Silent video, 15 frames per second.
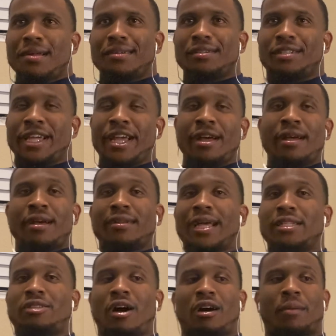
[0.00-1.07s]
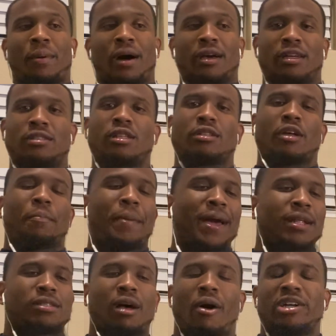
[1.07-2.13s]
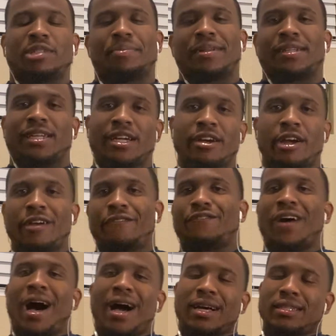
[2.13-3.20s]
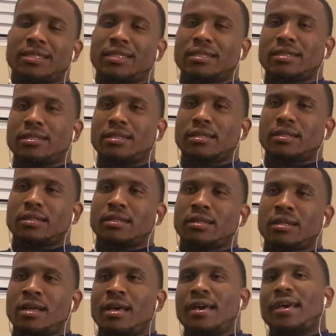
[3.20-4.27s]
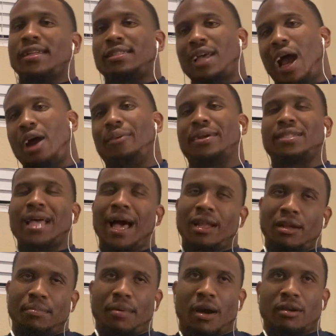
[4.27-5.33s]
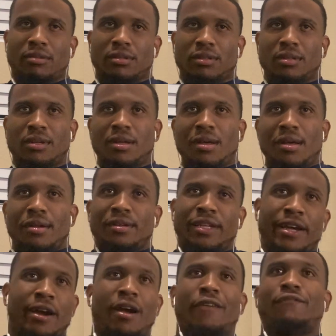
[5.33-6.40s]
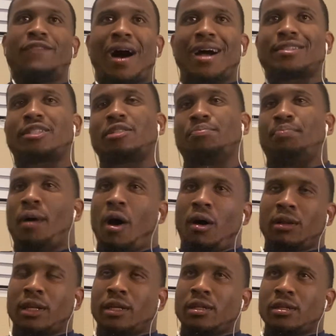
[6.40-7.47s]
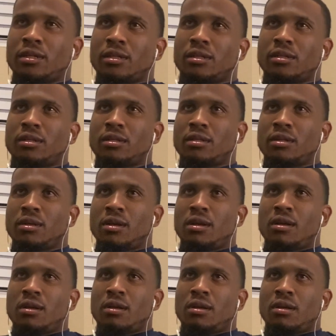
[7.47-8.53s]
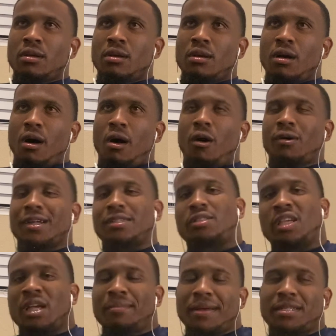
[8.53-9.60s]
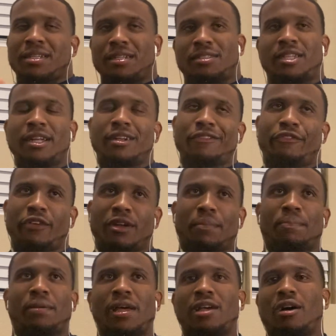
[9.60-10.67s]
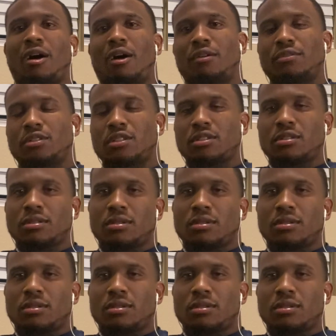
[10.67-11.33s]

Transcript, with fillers: Dear, they talk about the debate has always been De'Aaron Fox and Tyrese Haliburton. De'Aaron Fox is balling on a team that's contending for the playoffs